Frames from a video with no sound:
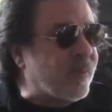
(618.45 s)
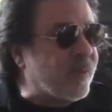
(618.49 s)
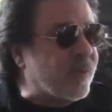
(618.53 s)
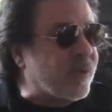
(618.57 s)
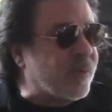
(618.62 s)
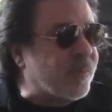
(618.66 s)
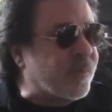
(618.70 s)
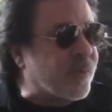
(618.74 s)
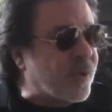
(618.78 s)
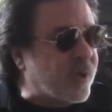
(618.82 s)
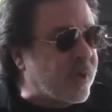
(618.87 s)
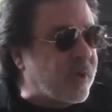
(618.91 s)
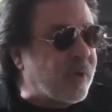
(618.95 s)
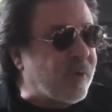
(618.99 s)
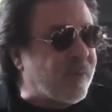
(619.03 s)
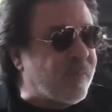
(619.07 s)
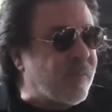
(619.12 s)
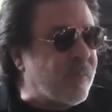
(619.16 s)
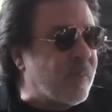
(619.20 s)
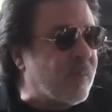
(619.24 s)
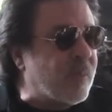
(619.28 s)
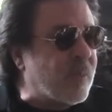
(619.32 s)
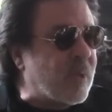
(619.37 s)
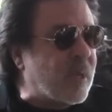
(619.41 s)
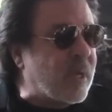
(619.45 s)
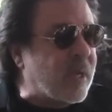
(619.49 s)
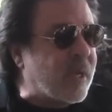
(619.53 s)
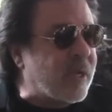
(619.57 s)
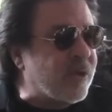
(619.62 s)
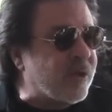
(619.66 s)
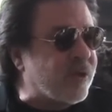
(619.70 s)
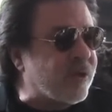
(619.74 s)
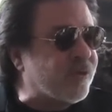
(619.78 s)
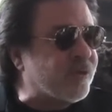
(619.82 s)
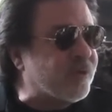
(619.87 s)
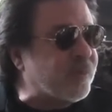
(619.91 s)
to put him
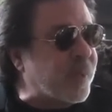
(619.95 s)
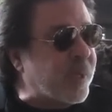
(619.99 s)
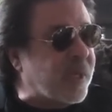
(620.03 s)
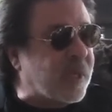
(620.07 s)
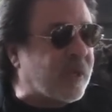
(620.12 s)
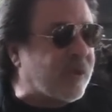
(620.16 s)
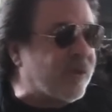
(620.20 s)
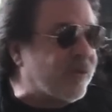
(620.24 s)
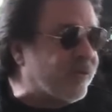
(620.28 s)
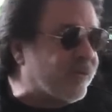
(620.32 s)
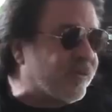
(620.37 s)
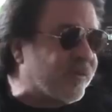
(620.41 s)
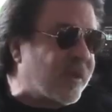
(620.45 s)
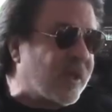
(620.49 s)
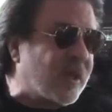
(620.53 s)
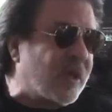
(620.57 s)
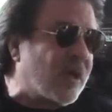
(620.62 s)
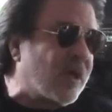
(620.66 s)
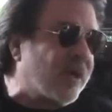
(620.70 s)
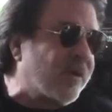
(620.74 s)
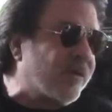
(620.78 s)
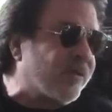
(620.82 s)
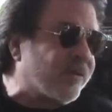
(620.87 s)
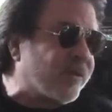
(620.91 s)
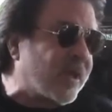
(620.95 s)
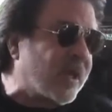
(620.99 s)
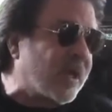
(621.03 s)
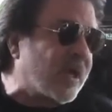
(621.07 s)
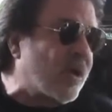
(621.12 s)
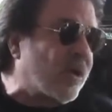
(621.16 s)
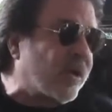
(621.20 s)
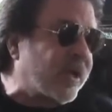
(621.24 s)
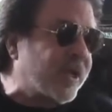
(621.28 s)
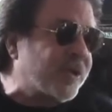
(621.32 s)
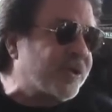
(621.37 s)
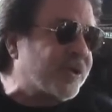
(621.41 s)
and to speak his thing on this thing
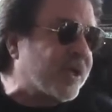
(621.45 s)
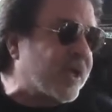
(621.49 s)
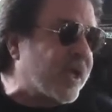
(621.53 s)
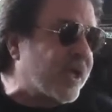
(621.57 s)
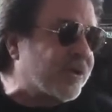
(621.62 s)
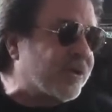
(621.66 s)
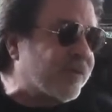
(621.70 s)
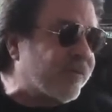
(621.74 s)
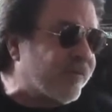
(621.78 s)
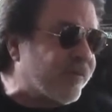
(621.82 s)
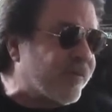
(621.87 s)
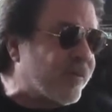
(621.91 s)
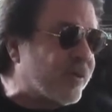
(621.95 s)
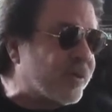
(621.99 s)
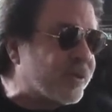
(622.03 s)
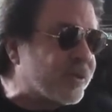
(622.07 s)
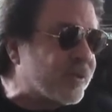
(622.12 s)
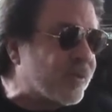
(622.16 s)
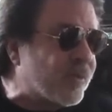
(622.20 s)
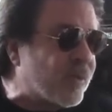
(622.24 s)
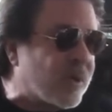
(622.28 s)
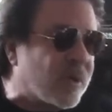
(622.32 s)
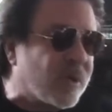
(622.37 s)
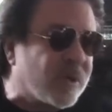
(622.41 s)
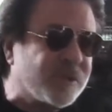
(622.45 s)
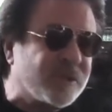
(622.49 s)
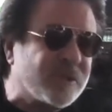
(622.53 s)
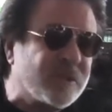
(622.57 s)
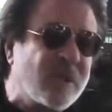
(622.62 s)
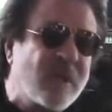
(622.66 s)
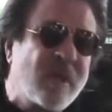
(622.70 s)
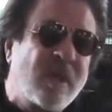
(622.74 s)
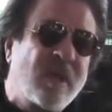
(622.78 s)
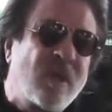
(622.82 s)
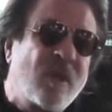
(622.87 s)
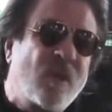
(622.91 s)
called Education First, where it's
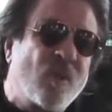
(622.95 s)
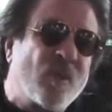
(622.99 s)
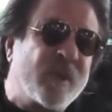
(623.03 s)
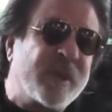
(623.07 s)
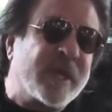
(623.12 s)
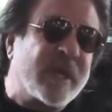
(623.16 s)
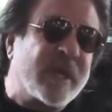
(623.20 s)
we